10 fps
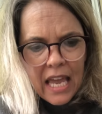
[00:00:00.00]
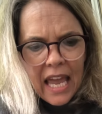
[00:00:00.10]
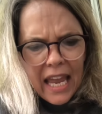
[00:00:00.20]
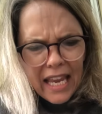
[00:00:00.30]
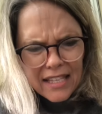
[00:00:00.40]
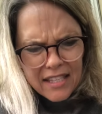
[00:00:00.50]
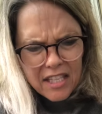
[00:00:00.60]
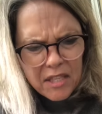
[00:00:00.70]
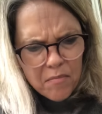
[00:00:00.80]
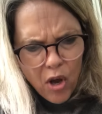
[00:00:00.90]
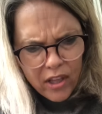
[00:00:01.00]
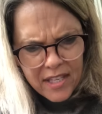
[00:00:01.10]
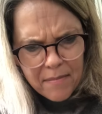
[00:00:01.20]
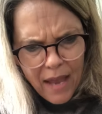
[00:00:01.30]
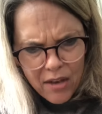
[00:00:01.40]
"He's the
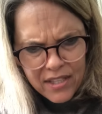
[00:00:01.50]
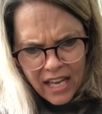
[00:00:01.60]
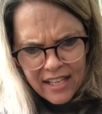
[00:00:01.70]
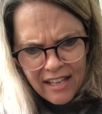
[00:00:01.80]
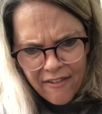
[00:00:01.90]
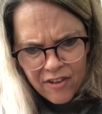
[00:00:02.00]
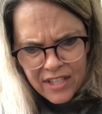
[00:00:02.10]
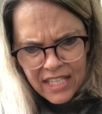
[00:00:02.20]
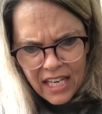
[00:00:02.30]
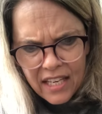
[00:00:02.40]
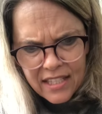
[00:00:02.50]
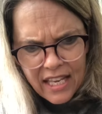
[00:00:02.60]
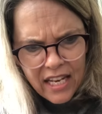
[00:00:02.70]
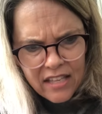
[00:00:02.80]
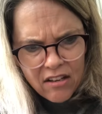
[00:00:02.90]
smallest mouse I've ever seen,"
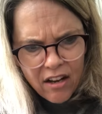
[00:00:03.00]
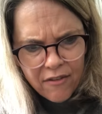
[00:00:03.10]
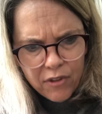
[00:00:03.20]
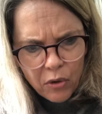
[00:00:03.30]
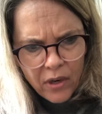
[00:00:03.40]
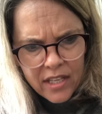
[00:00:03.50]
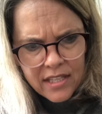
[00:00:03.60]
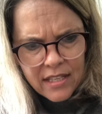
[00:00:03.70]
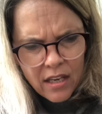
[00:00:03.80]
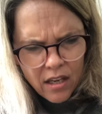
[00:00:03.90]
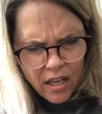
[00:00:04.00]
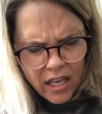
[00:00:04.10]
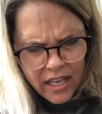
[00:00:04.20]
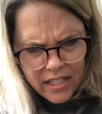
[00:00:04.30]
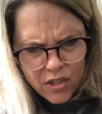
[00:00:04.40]
said his Aunt Florence.
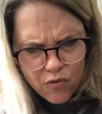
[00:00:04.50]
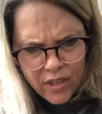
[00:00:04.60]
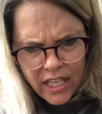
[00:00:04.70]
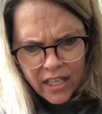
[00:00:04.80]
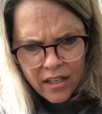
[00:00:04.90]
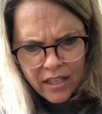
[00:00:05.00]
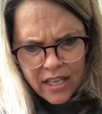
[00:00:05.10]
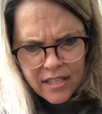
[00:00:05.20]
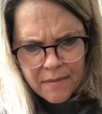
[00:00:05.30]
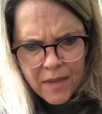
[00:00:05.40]
"It's ridiculous.